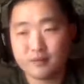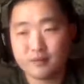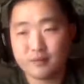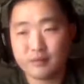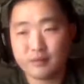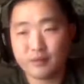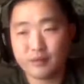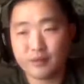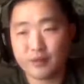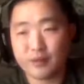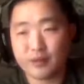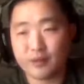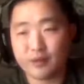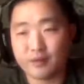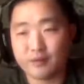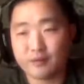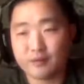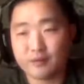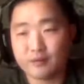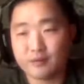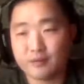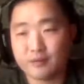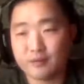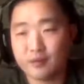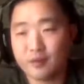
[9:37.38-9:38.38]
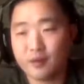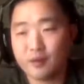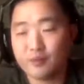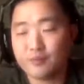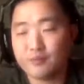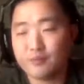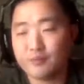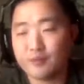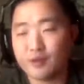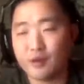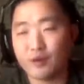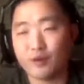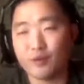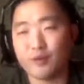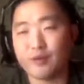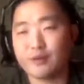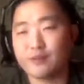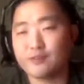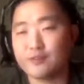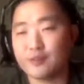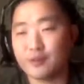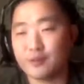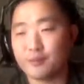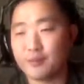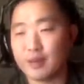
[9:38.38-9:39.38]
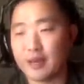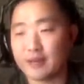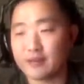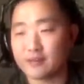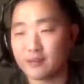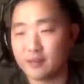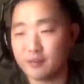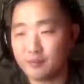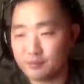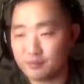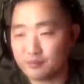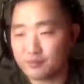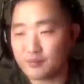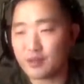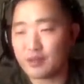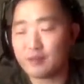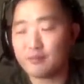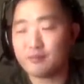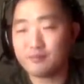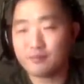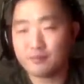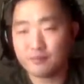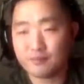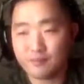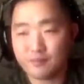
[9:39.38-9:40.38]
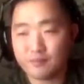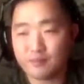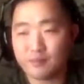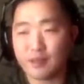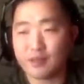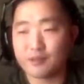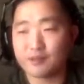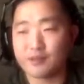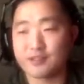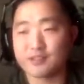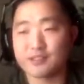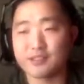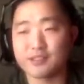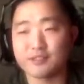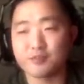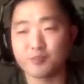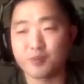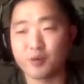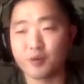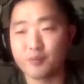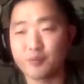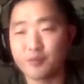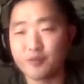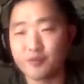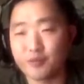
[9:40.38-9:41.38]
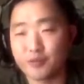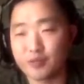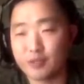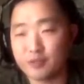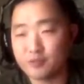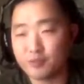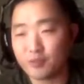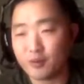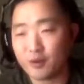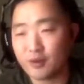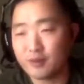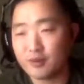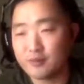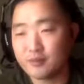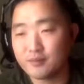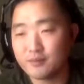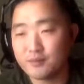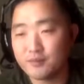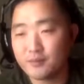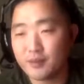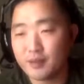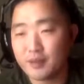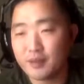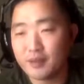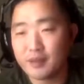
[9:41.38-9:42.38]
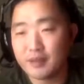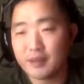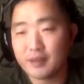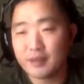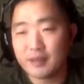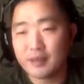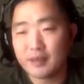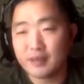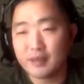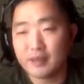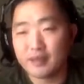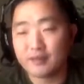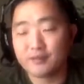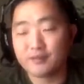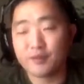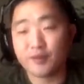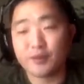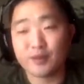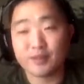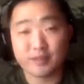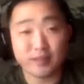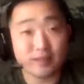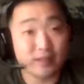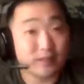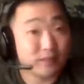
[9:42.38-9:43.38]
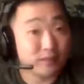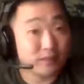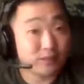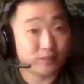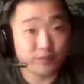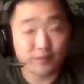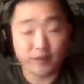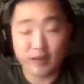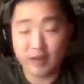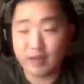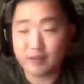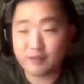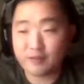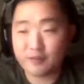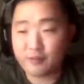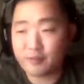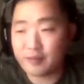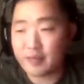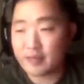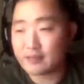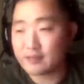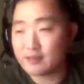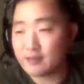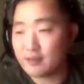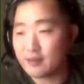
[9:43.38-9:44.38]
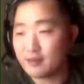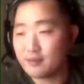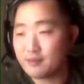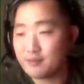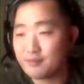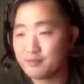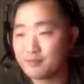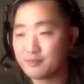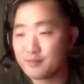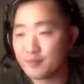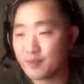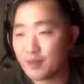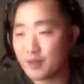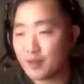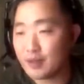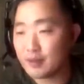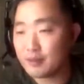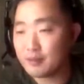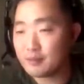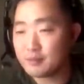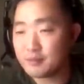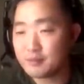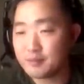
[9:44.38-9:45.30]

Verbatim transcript: Now where'd he go? Oh, oh, he's, he backed up. Okay, that was actually a smart move on his part. Even though I did get the revive, he backed up. Okay.